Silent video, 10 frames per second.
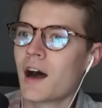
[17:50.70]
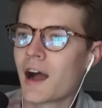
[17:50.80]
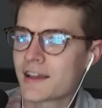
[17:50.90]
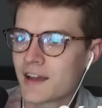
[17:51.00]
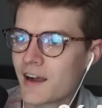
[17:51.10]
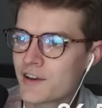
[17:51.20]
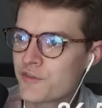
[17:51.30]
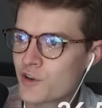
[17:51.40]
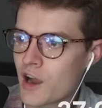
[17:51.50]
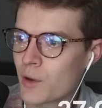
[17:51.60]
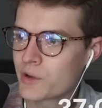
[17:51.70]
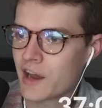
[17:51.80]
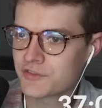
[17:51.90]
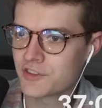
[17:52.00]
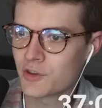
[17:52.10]
I kind of forgot we'd
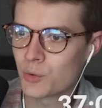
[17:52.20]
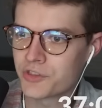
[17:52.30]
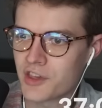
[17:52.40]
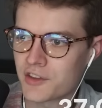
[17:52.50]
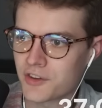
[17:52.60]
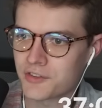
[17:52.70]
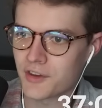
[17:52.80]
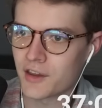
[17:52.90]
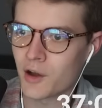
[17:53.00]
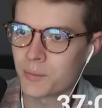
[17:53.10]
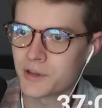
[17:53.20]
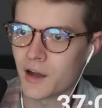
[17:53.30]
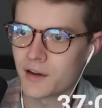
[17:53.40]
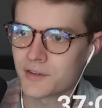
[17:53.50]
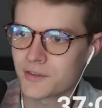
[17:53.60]
have to deal with the SSN, I'll be
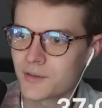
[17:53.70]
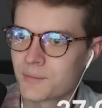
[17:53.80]
honest.